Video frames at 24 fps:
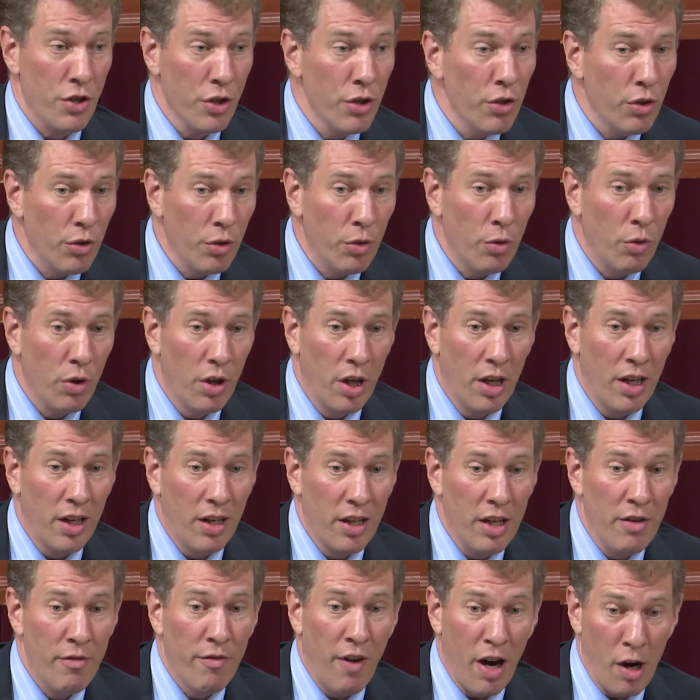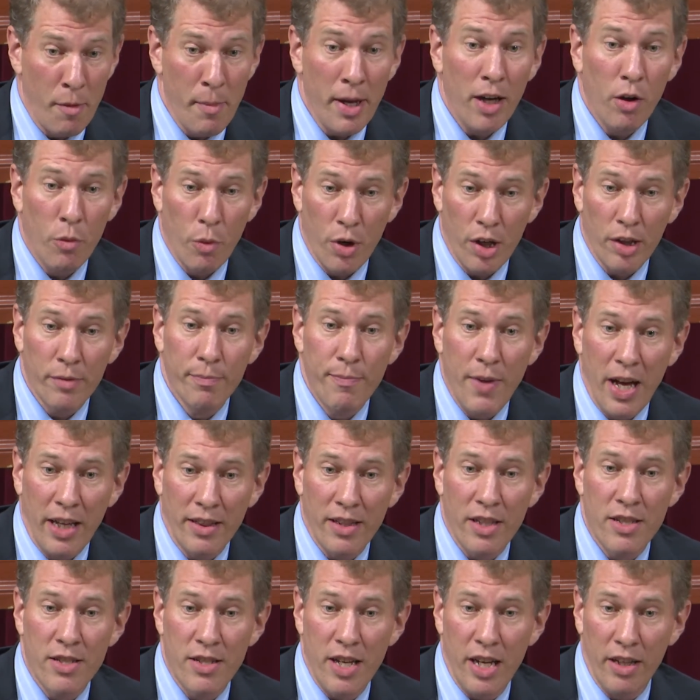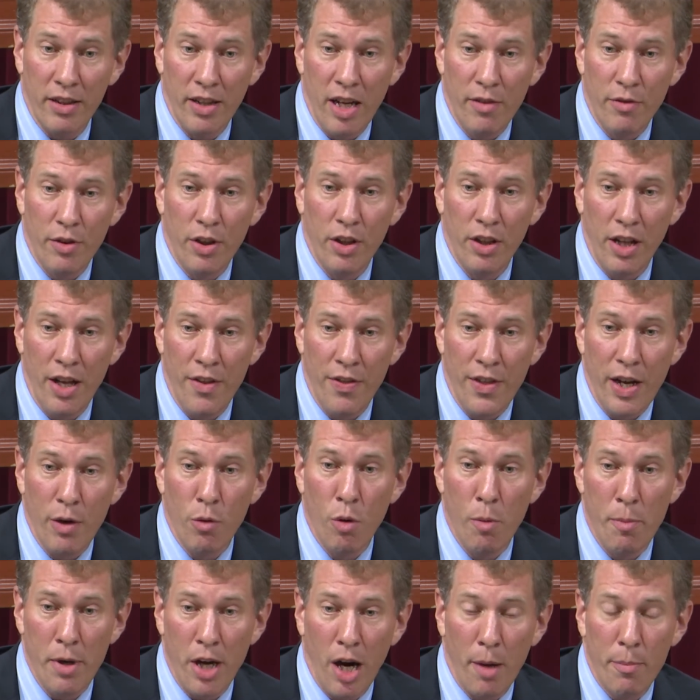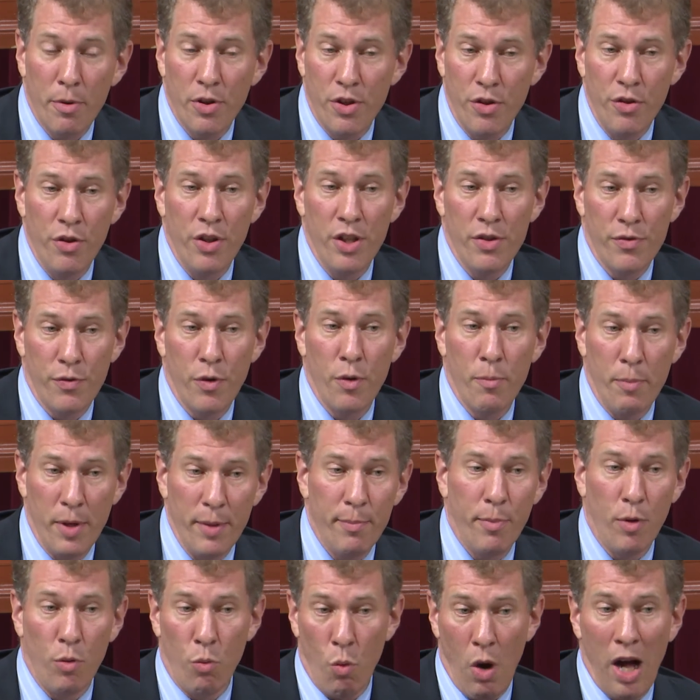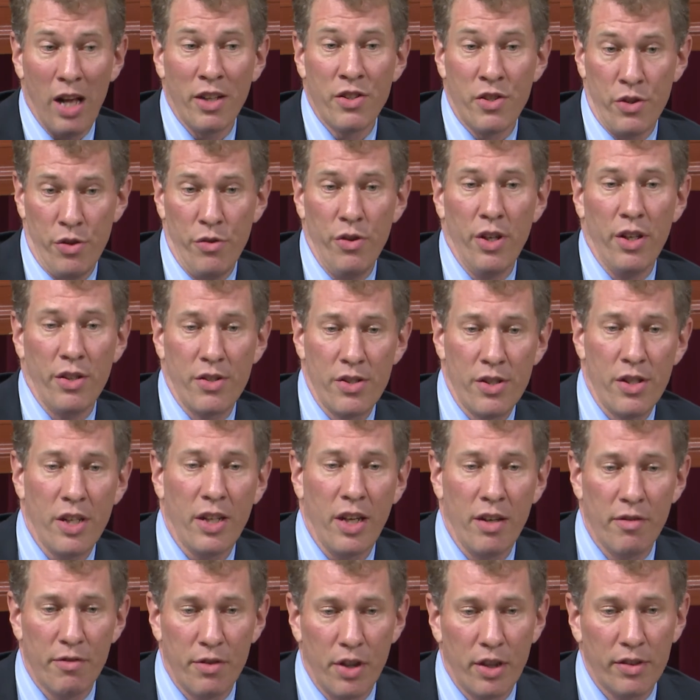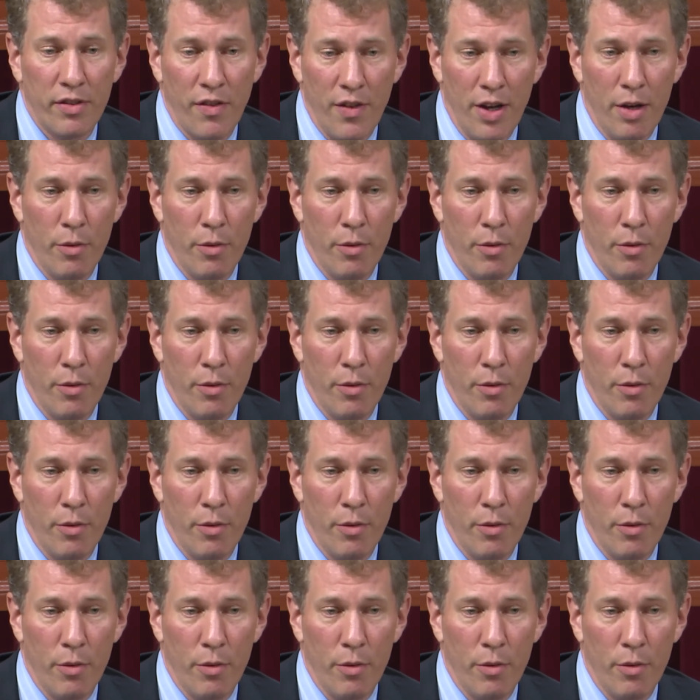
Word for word: do uh, environmental work at the state level. And there will be opportunities for people while students to get involved